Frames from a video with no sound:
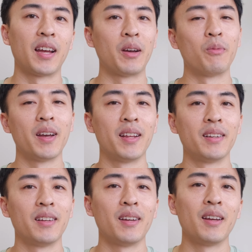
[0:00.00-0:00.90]
I went
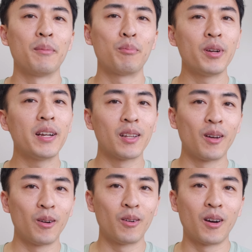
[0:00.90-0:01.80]
pretty
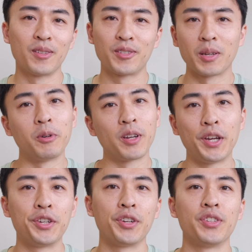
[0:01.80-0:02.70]
low on some
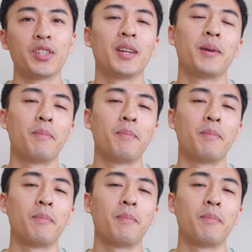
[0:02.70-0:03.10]
occasions,